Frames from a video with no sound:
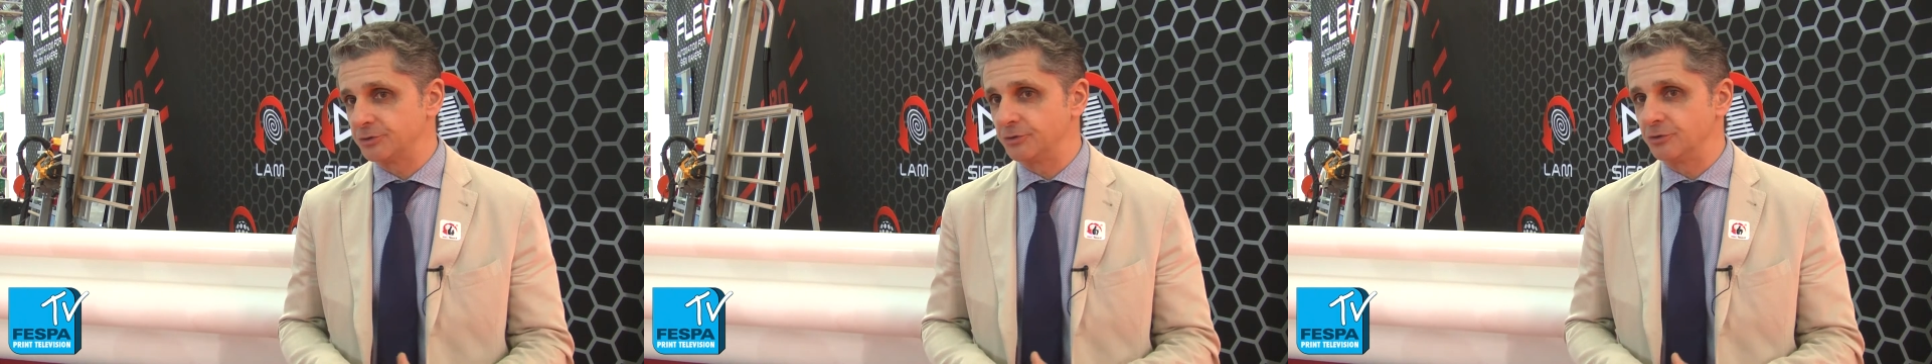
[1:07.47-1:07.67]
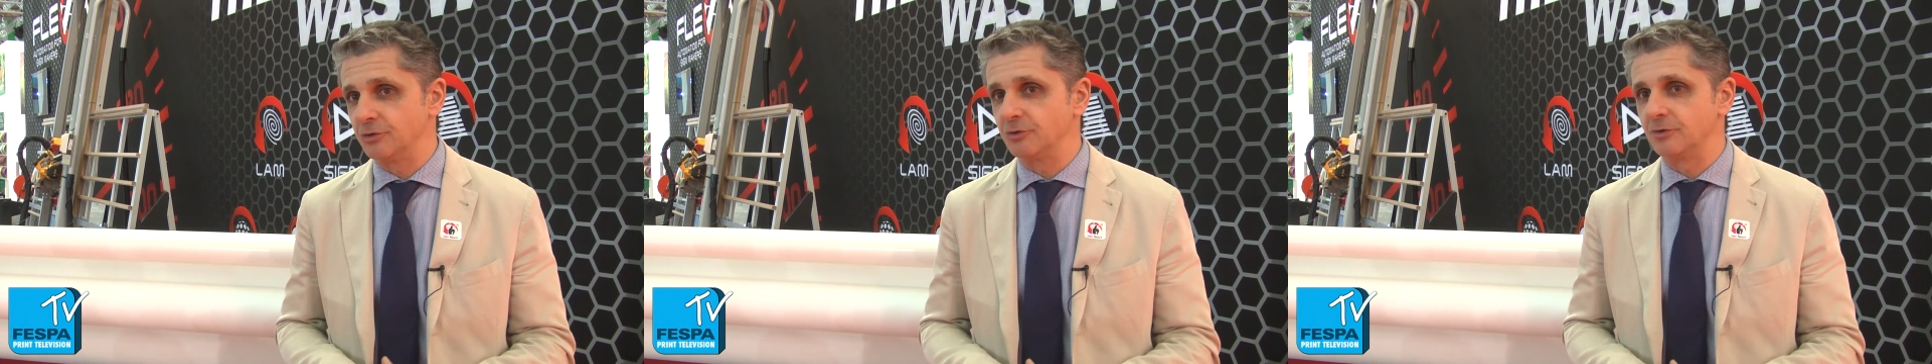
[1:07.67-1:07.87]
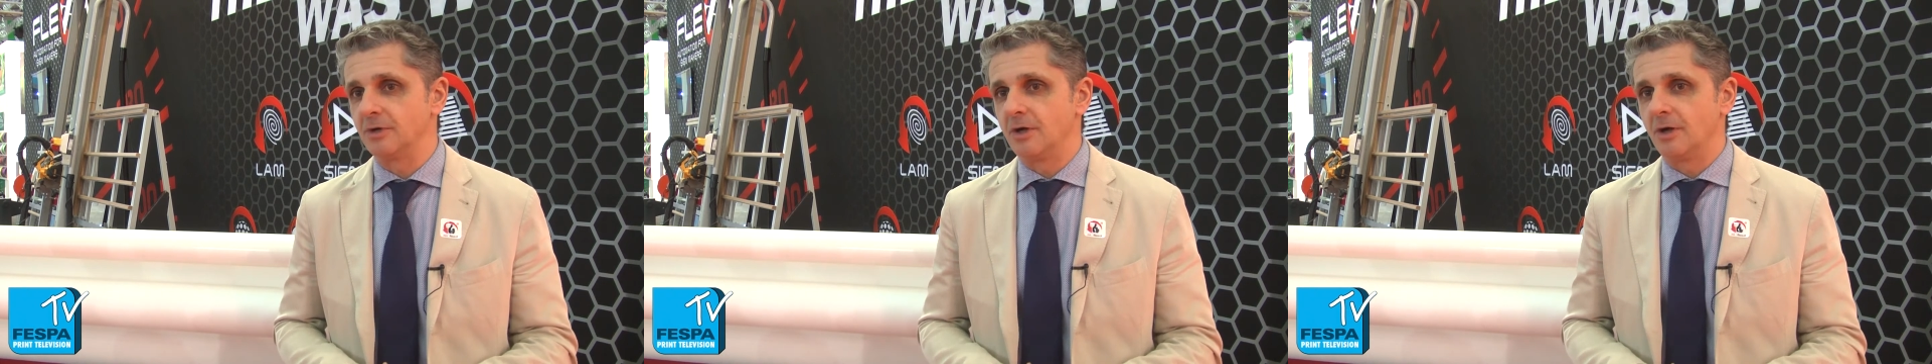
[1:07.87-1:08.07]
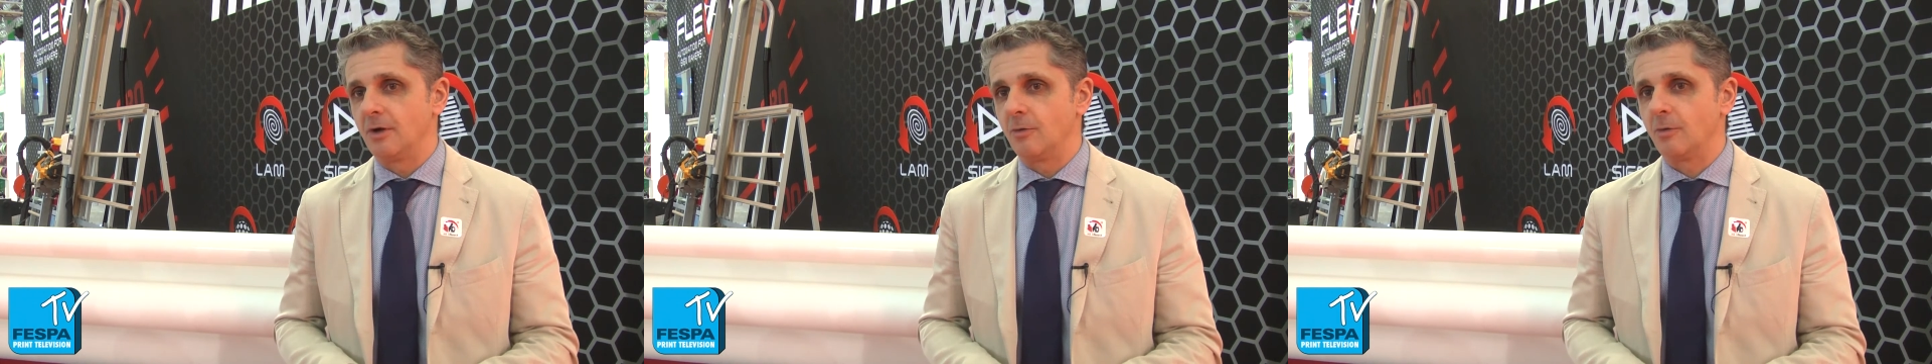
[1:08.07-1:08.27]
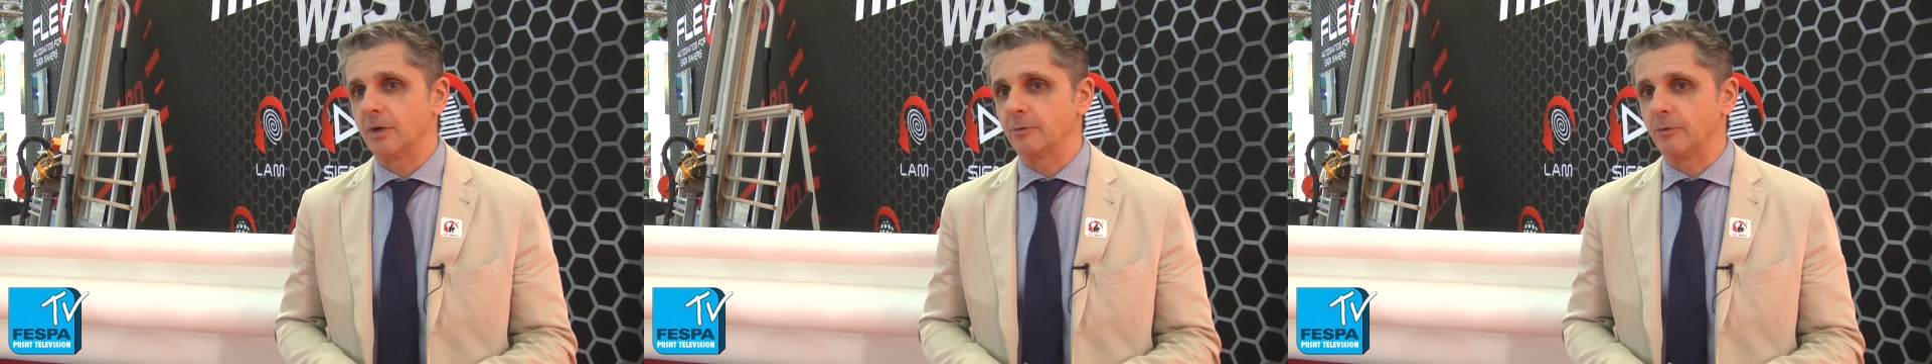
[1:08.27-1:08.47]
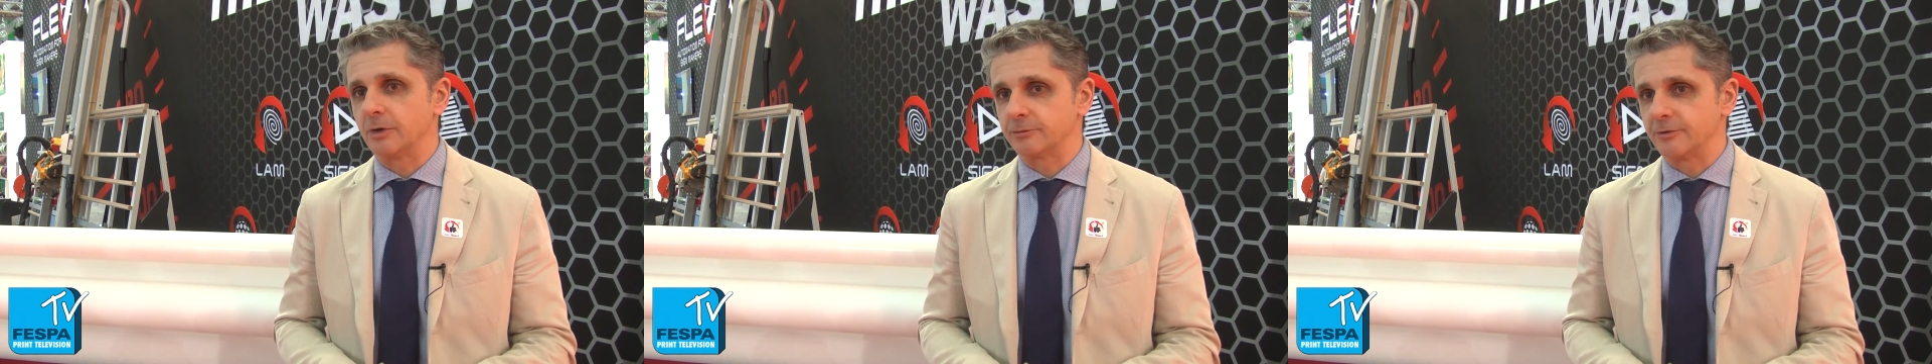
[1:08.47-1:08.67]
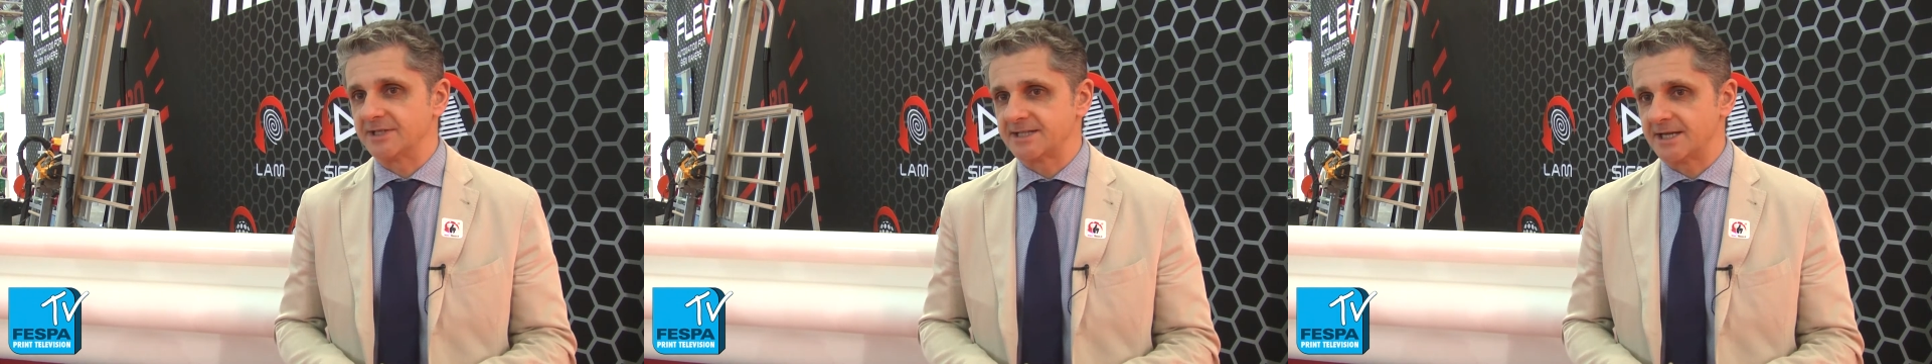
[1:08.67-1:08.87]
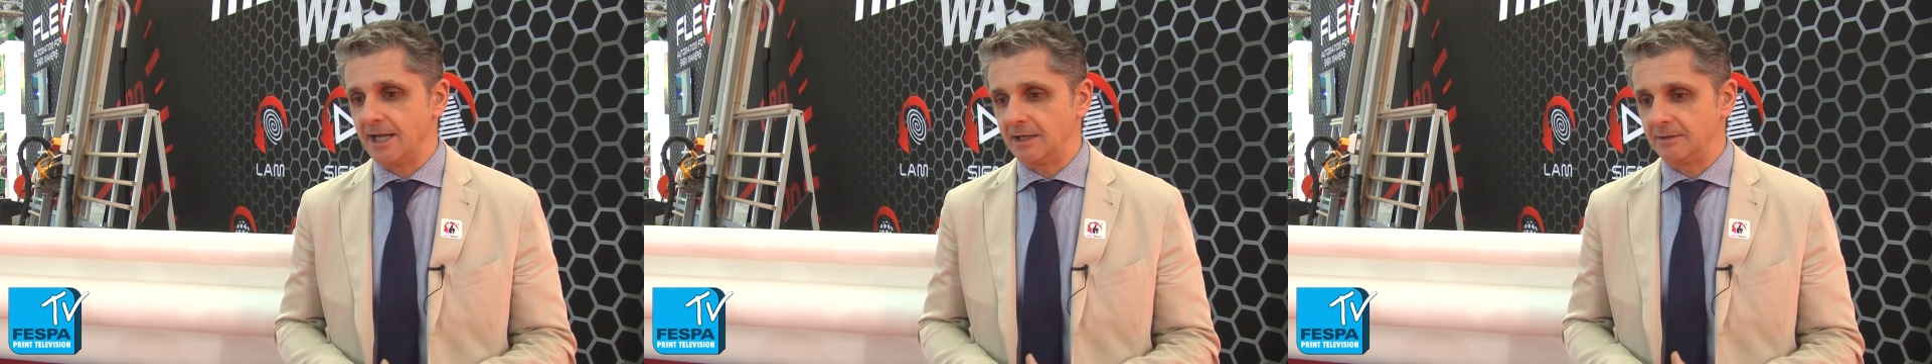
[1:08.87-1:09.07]
do what, what we
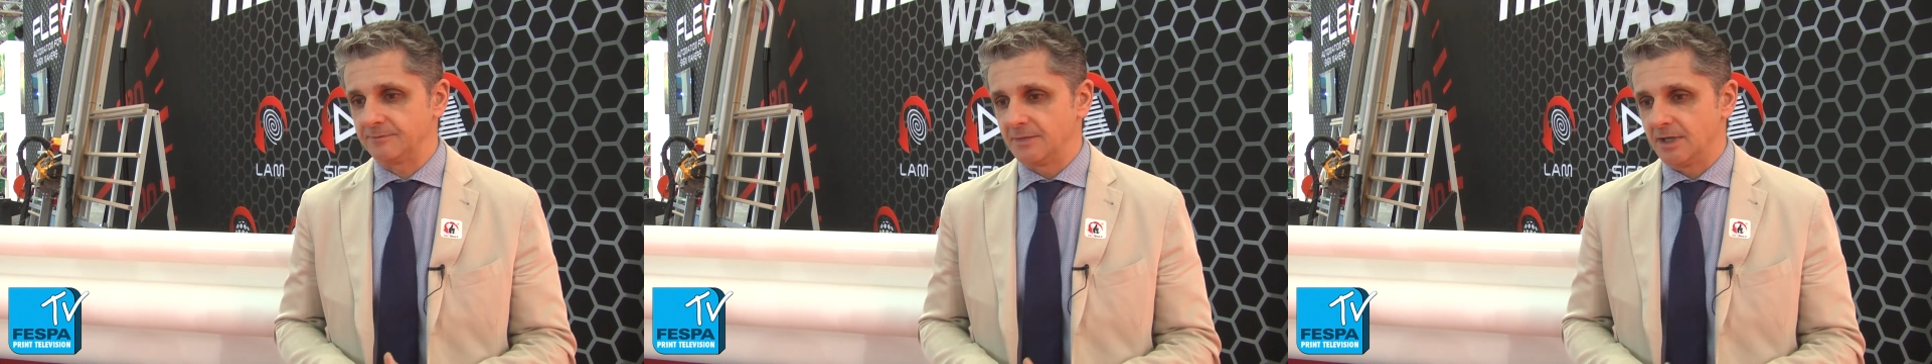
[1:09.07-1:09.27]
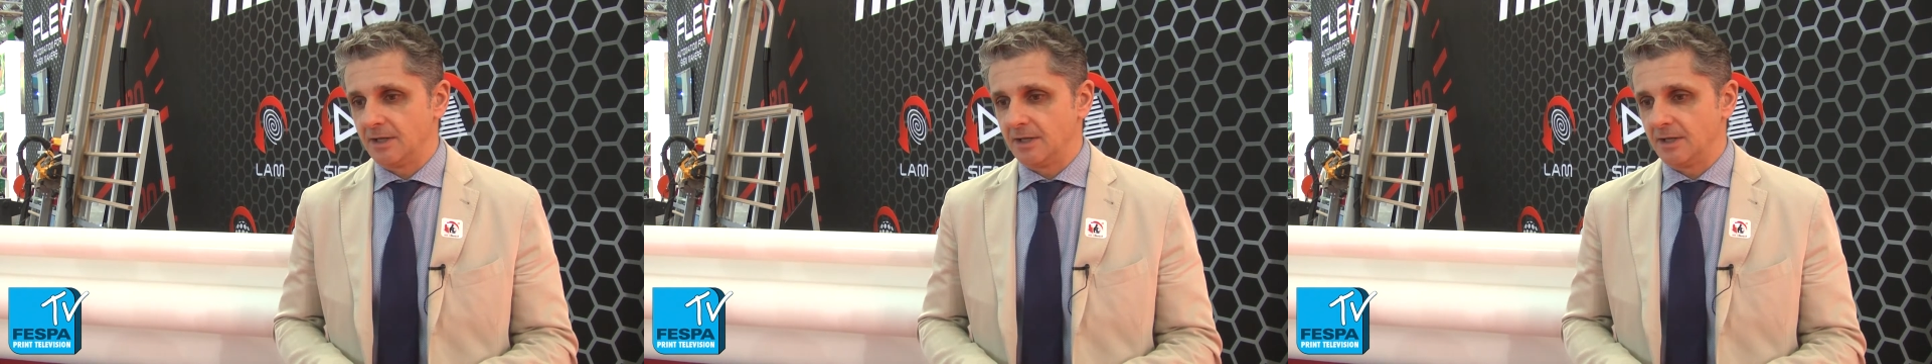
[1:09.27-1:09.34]
sell.